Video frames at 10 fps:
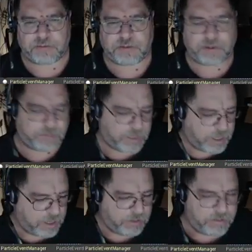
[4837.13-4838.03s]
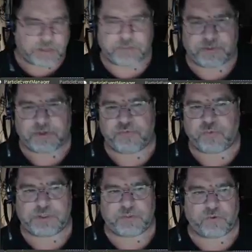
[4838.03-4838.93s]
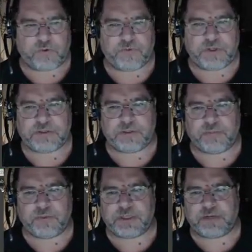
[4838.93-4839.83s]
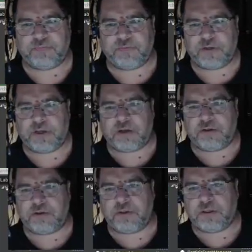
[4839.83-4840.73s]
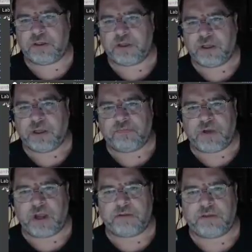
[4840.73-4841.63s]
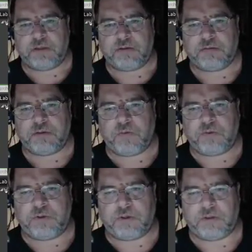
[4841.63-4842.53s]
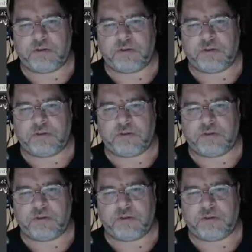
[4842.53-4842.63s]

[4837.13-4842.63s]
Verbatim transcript: So you guys let me know if you want to see more of these simple stuff, and I'll do it. If not, then I won't do it.